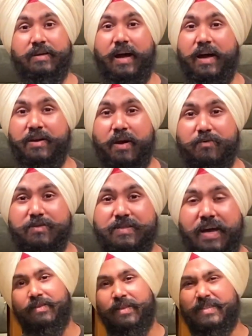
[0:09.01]
Enough
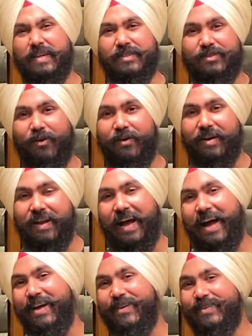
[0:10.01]
said, let's get started.
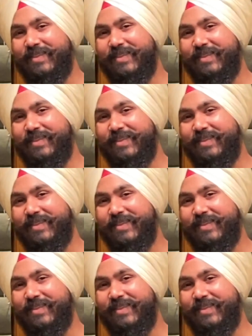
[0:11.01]
Ayo